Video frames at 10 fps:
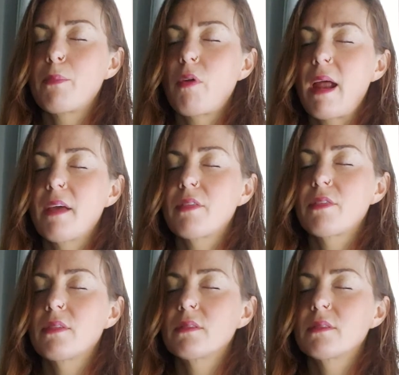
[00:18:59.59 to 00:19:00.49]
breath,
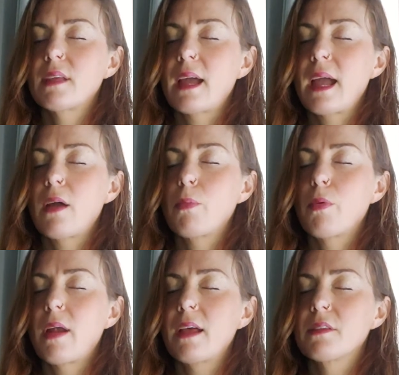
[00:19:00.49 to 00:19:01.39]
that out
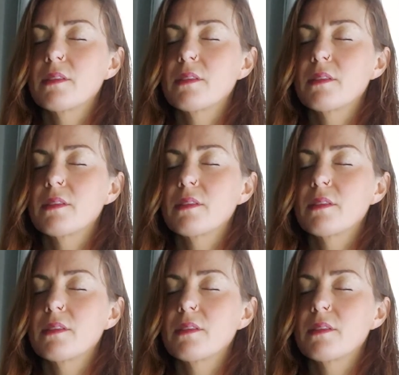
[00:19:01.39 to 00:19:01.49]
breath,